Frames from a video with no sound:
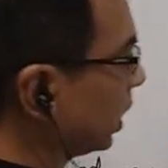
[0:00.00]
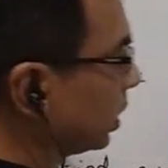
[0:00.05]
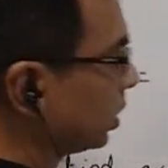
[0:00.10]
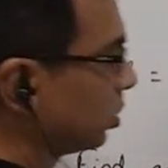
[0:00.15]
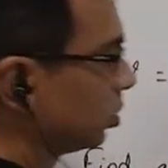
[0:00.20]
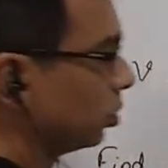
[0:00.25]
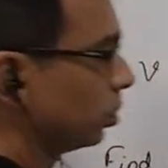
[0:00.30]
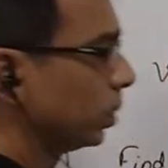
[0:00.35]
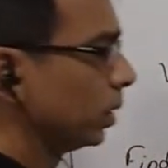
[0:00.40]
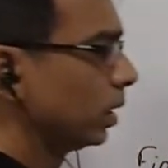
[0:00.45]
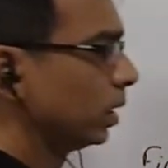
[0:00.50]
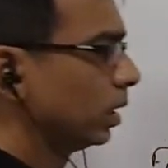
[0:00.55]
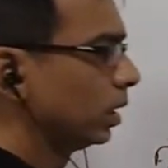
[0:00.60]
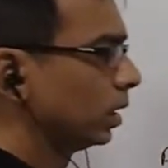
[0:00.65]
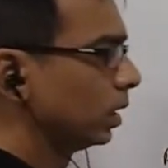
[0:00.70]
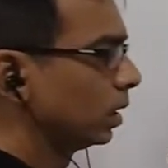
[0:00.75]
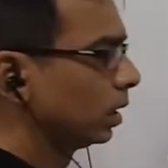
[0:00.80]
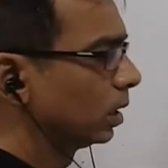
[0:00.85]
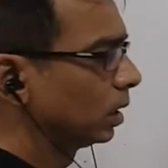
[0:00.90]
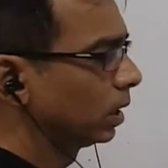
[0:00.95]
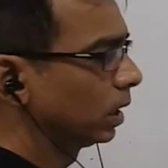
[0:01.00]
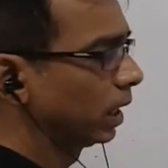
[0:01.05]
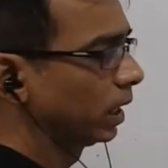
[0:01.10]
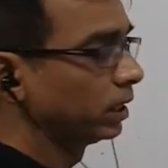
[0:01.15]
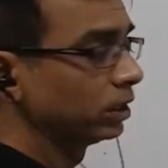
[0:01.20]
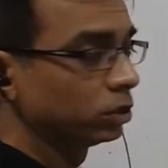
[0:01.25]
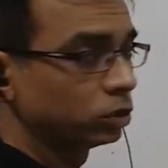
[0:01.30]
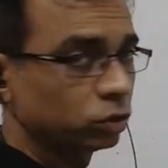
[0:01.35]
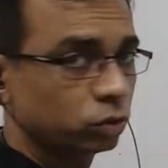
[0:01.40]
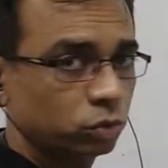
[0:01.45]
it to be
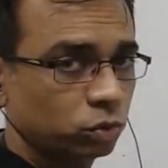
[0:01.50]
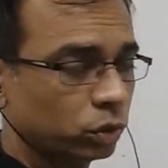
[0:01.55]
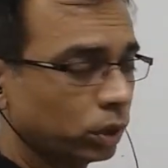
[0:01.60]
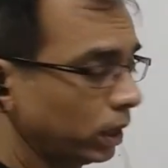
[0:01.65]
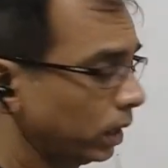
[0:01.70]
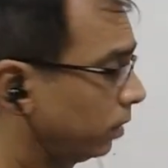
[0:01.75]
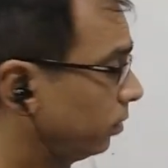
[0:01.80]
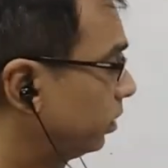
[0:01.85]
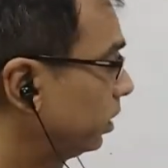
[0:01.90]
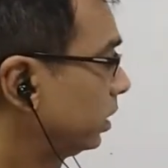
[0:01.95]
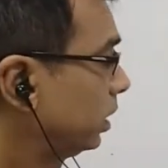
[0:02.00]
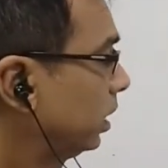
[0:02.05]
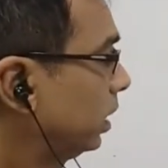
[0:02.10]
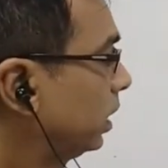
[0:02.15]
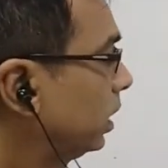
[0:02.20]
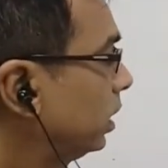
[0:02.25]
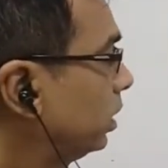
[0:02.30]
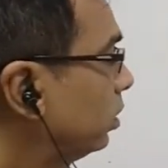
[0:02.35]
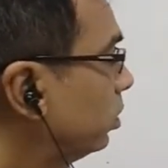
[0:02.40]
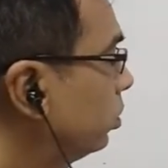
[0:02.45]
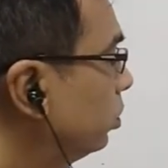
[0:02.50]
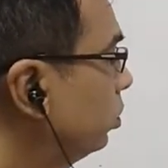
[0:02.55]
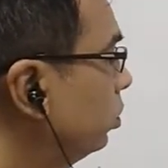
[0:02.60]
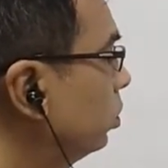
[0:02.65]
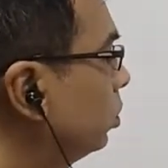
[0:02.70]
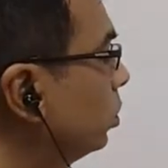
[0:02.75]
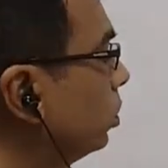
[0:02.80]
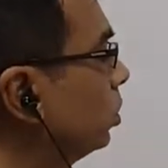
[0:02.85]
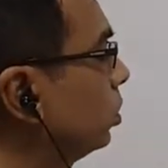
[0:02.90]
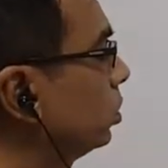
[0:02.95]
N2. I have written N2.
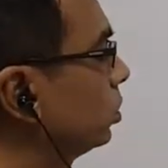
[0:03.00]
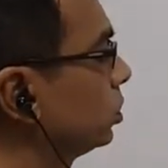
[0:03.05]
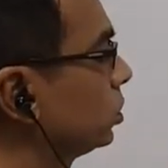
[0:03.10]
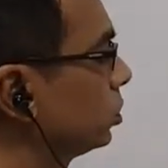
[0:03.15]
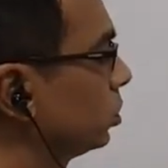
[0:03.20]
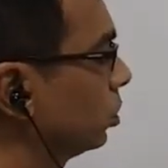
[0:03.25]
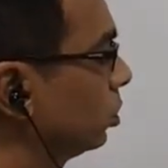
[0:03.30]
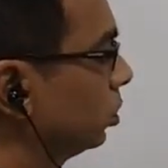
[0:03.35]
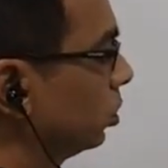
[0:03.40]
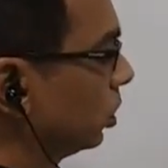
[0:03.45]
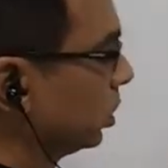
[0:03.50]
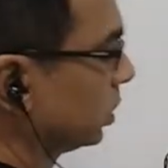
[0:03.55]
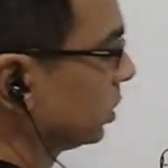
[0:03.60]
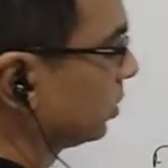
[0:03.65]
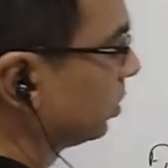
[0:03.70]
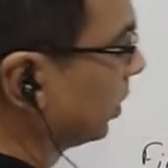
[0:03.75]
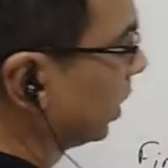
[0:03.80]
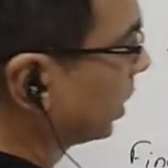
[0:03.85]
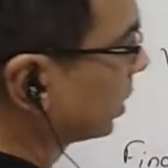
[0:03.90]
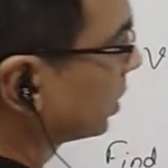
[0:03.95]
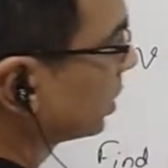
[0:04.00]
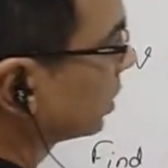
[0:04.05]
So its mass